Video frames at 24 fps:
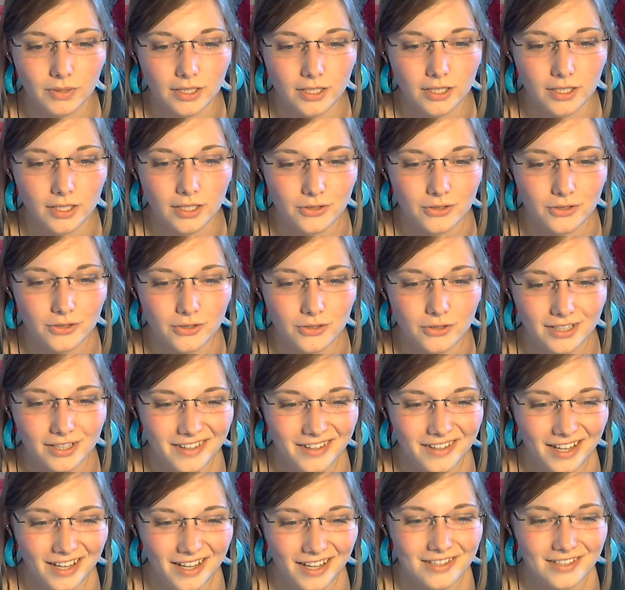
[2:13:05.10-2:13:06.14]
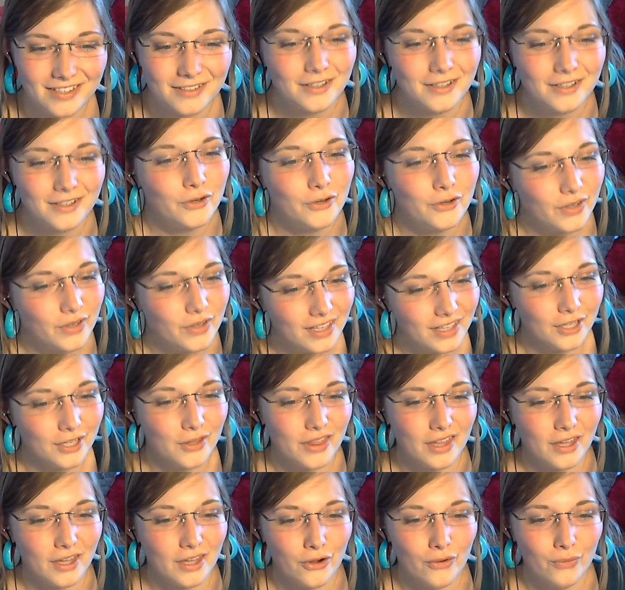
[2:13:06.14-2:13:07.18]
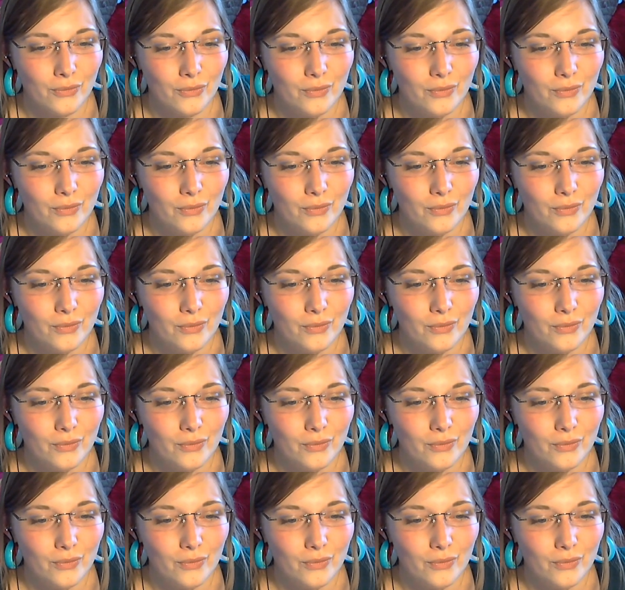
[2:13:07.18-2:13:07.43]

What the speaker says: enjoying it. Thanks. Well, thank you, Theo.